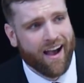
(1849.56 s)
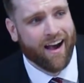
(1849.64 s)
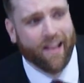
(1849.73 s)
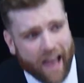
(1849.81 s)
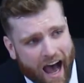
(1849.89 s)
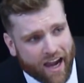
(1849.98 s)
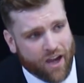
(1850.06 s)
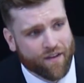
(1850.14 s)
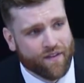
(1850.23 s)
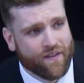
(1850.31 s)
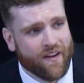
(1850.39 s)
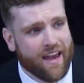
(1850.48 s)

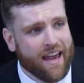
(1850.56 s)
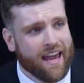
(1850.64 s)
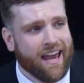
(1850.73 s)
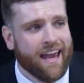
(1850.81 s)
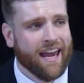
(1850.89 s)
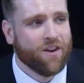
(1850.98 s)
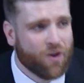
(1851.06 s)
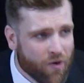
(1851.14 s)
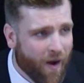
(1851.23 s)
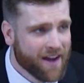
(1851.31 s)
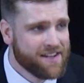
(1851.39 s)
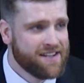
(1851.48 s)
alive in
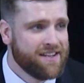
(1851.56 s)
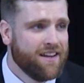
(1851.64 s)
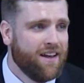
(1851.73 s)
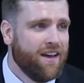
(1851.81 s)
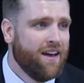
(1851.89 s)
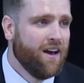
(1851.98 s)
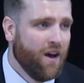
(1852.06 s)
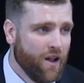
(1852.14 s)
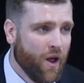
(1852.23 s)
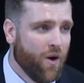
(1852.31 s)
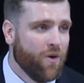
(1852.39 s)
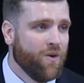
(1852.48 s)
Christ
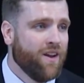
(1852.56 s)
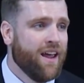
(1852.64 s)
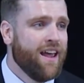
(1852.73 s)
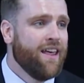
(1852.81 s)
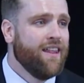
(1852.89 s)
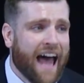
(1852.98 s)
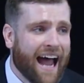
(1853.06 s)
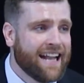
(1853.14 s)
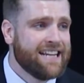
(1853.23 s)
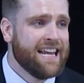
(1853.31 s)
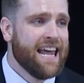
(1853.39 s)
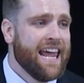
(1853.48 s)
alone. That
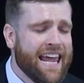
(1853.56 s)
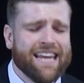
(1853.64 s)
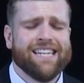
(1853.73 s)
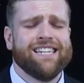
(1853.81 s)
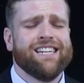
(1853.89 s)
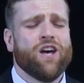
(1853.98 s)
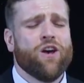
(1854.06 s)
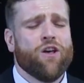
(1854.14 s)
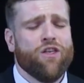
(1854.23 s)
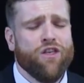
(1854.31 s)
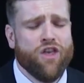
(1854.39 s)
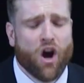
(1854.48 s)
is
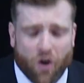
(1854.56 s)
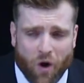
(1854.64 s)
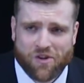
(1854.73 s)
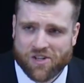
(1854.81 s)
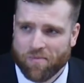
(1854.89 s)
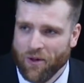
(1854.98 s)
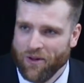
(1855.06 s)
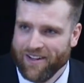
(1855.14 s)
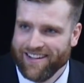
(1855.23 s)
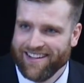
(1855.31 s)
the gospel.